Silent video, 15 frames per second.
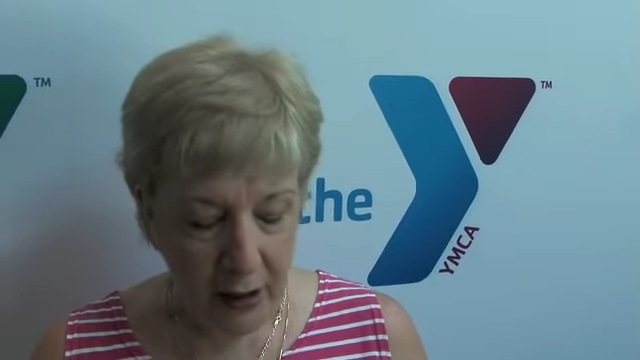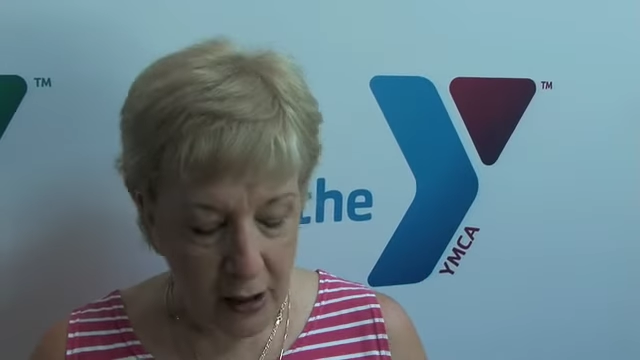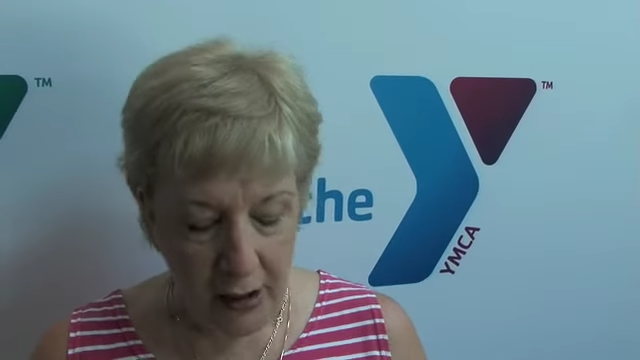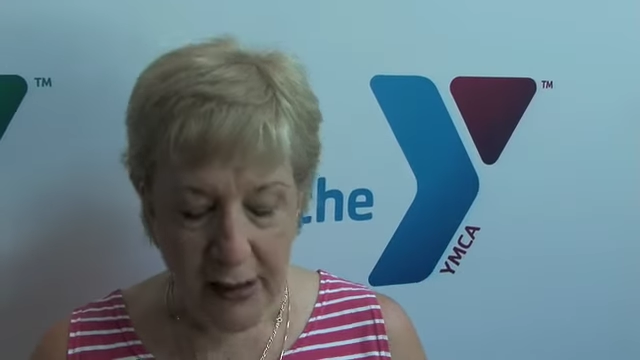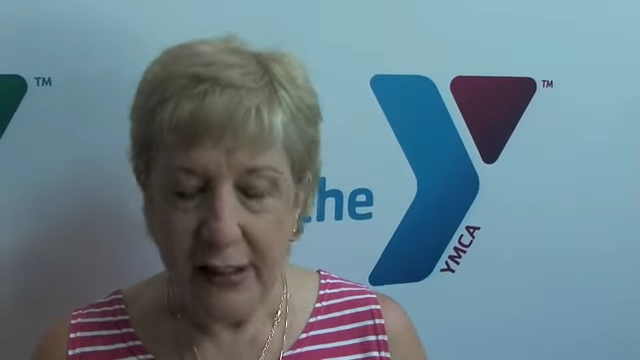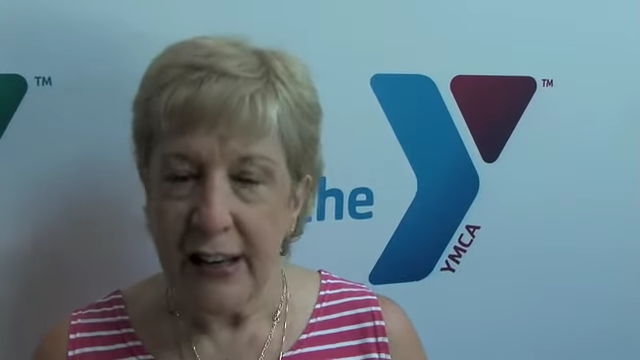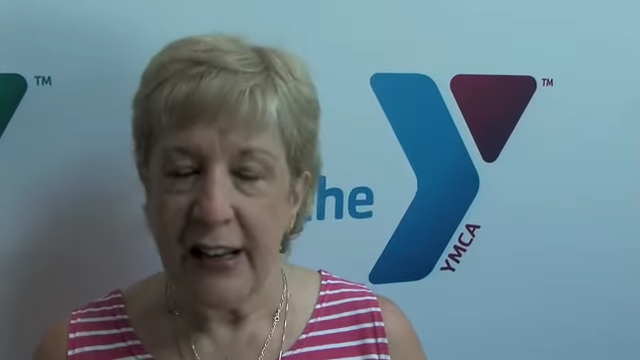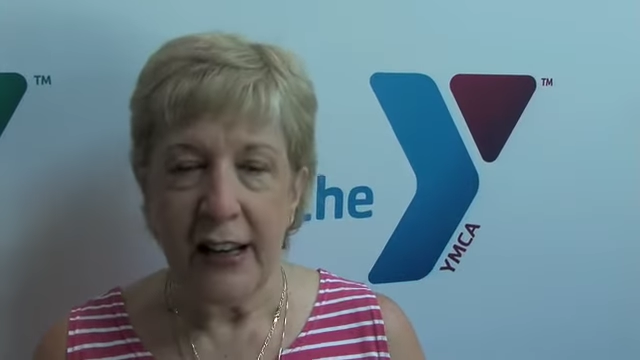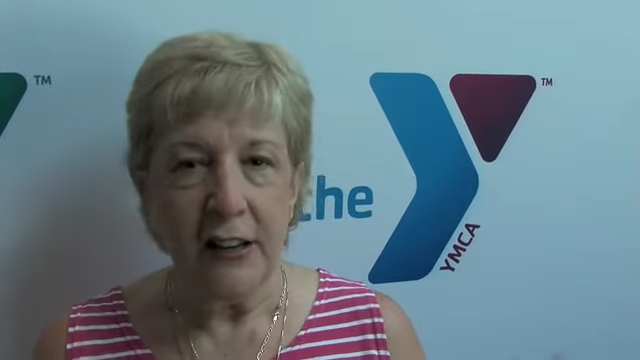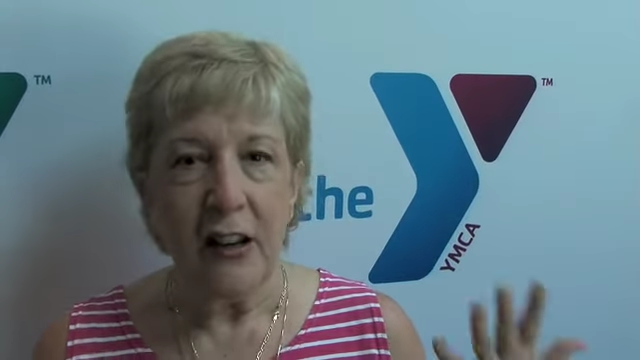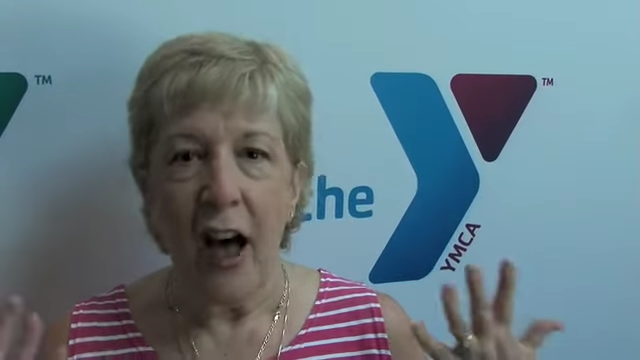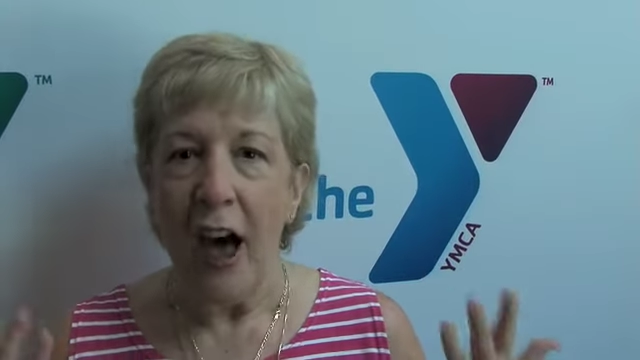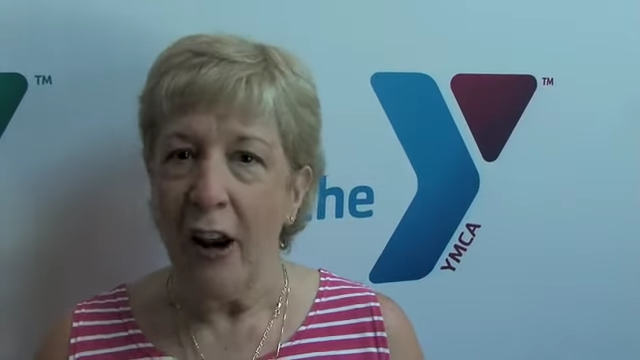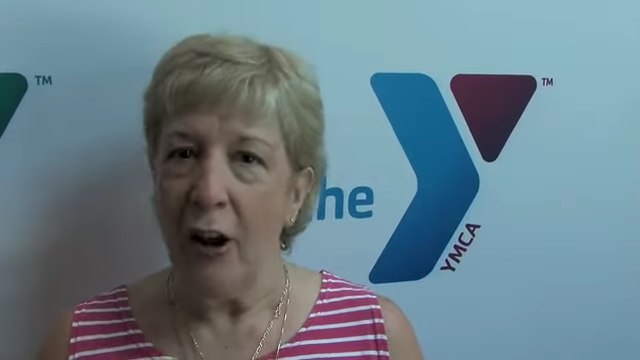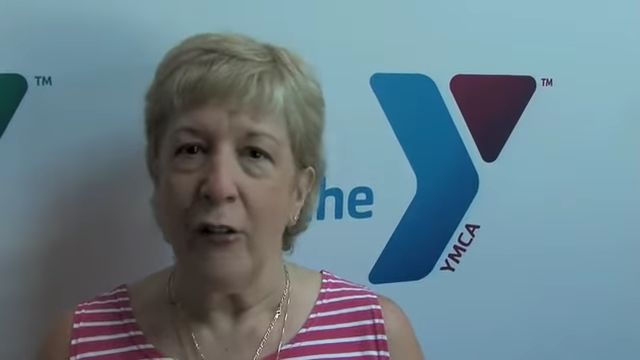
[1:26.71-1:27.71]
because it
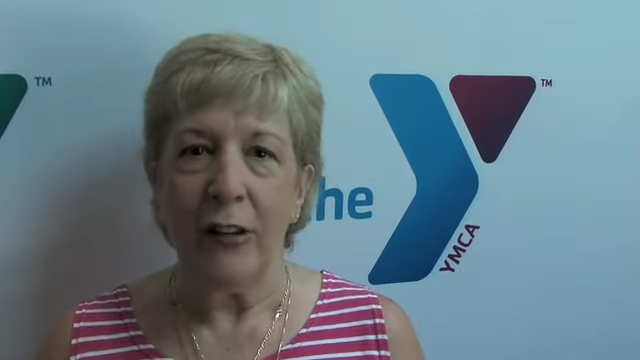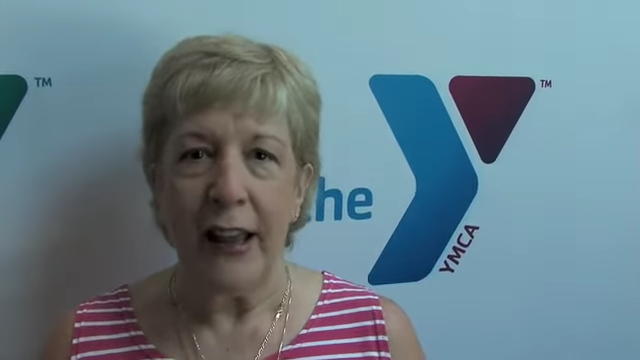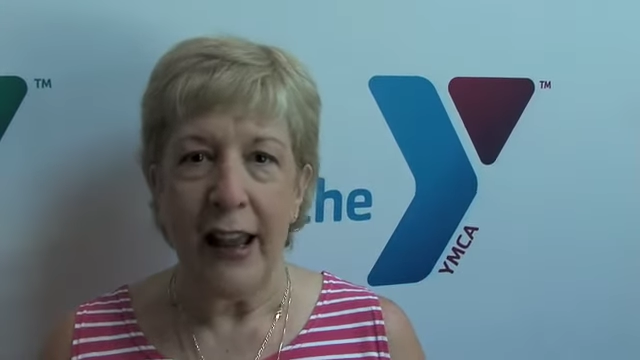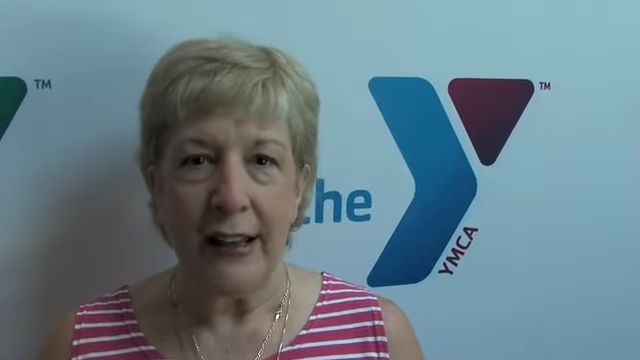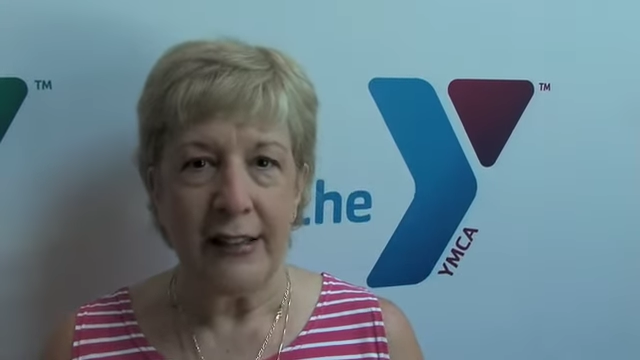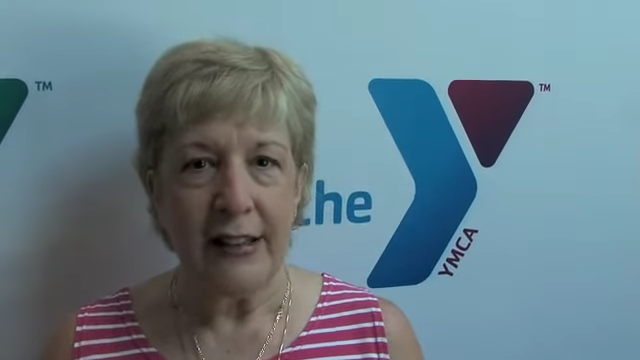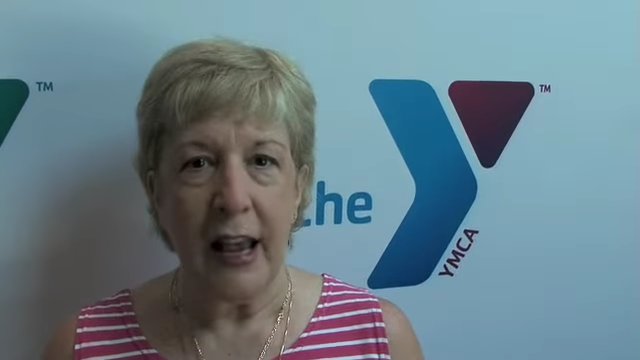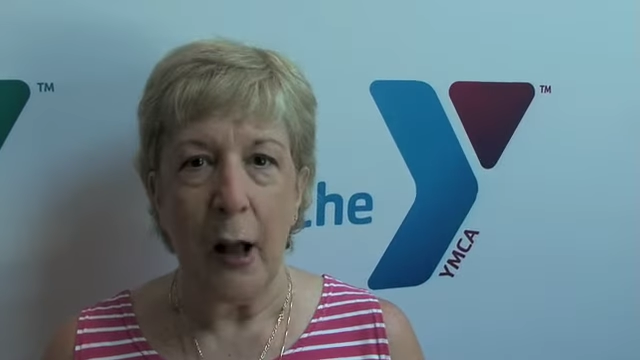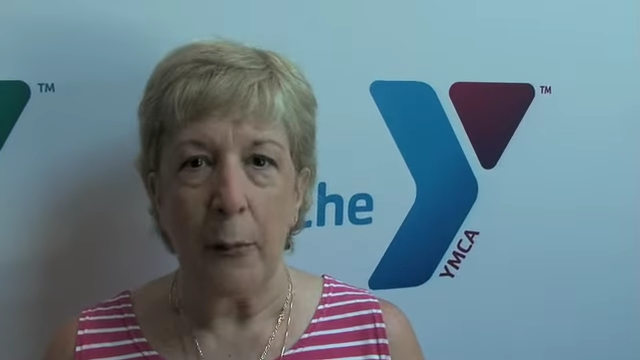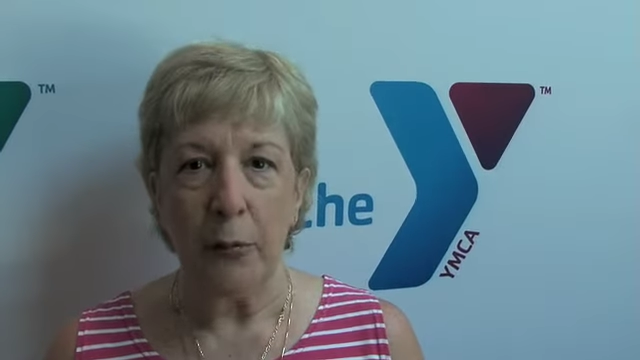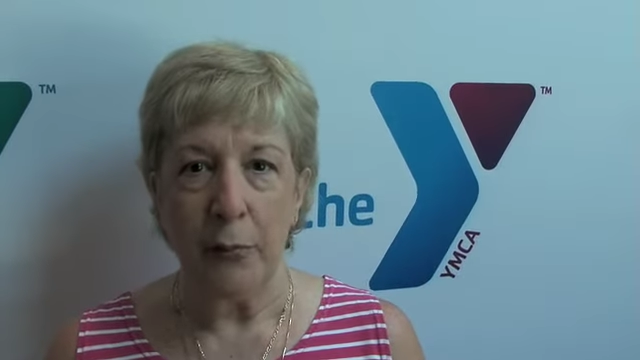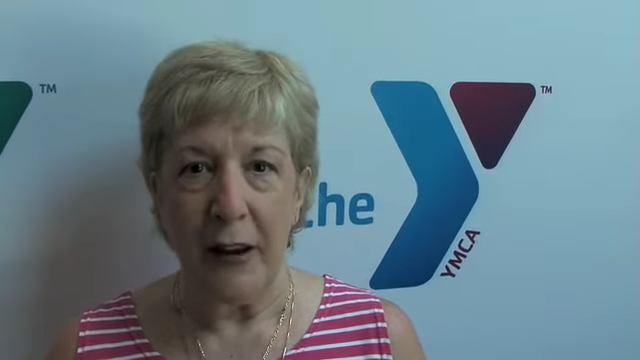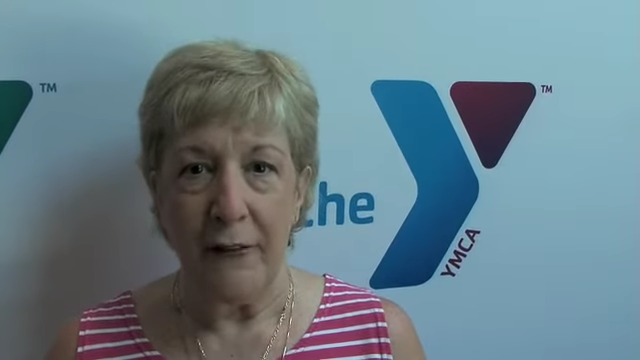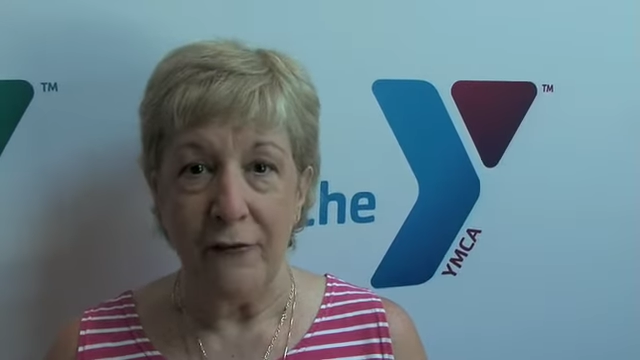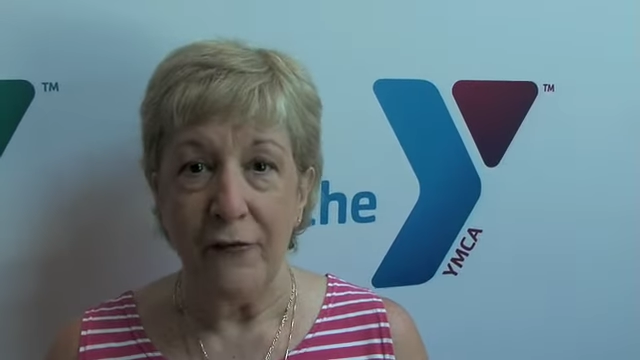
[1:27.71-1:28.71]
not only has
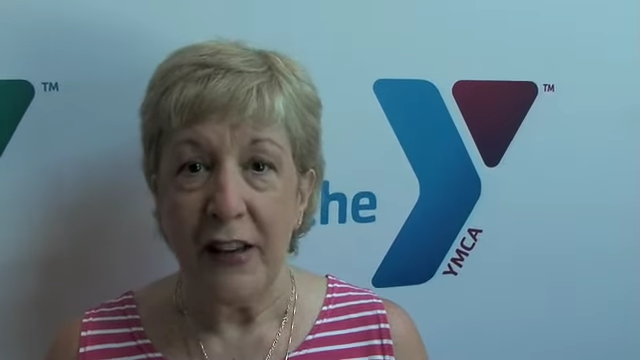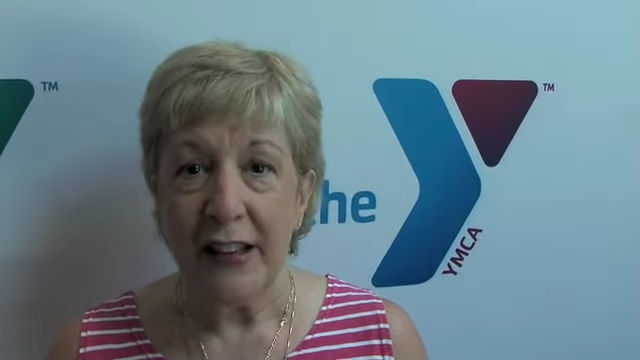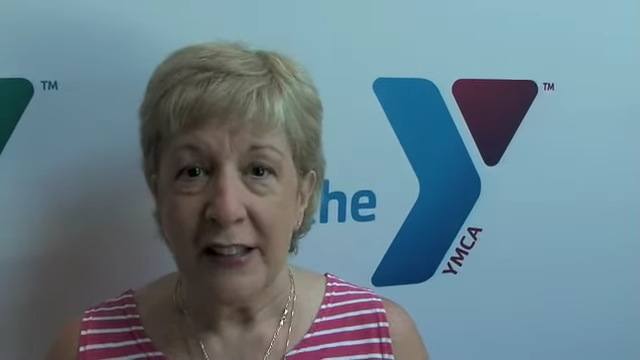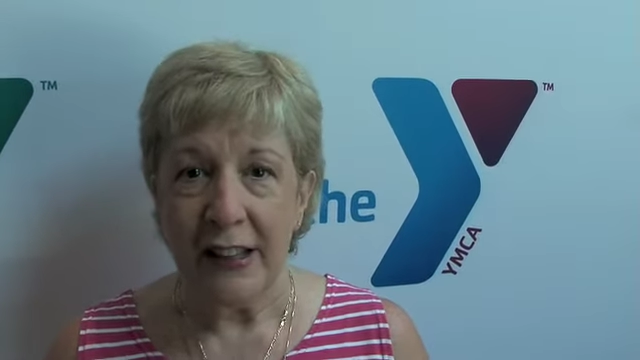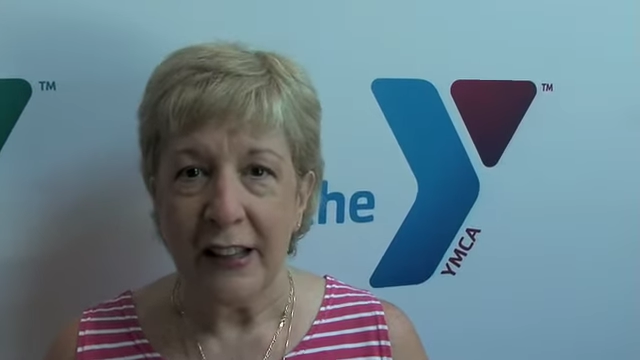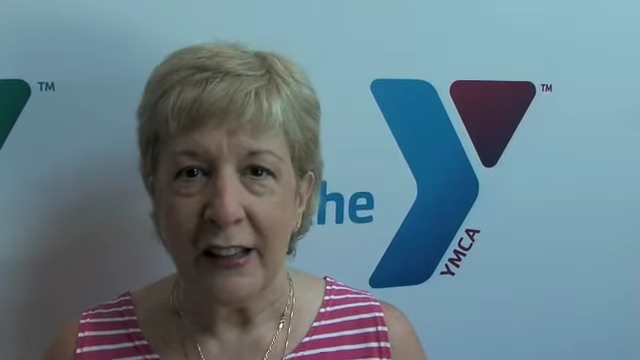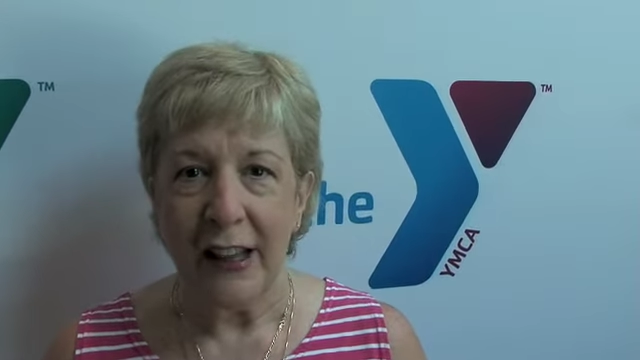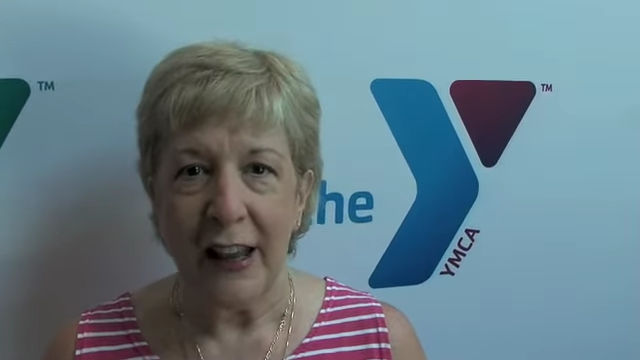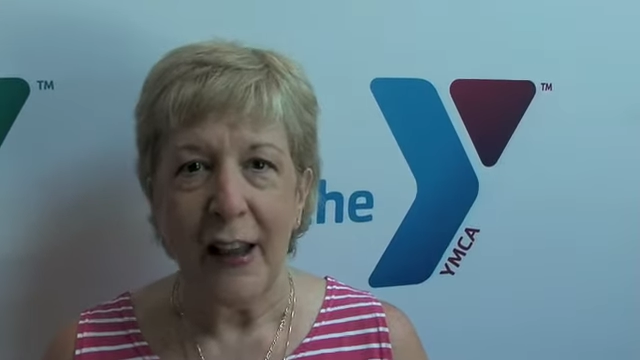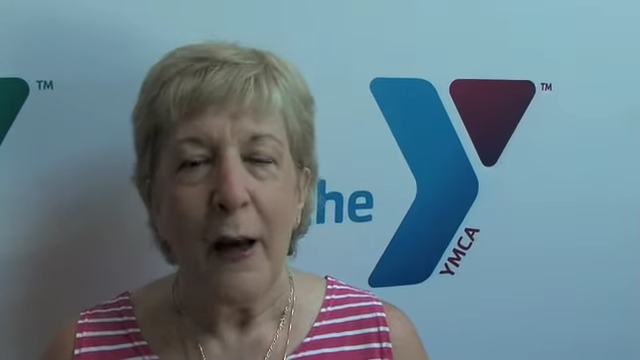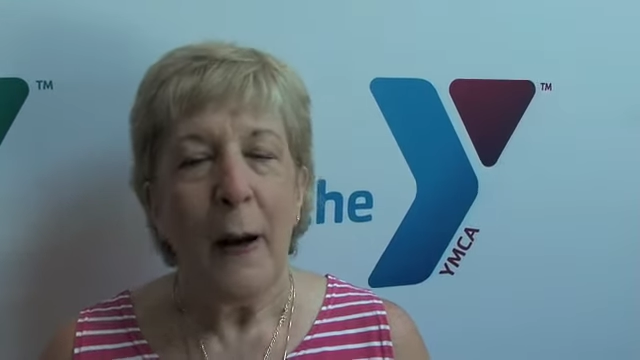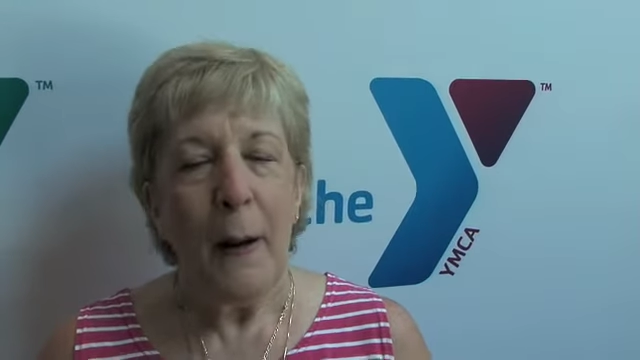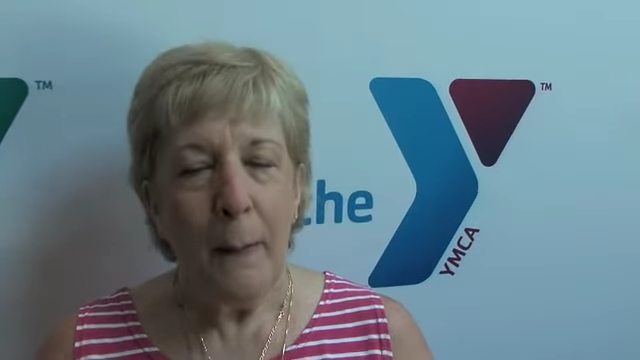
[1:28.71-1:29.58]
helped me physically,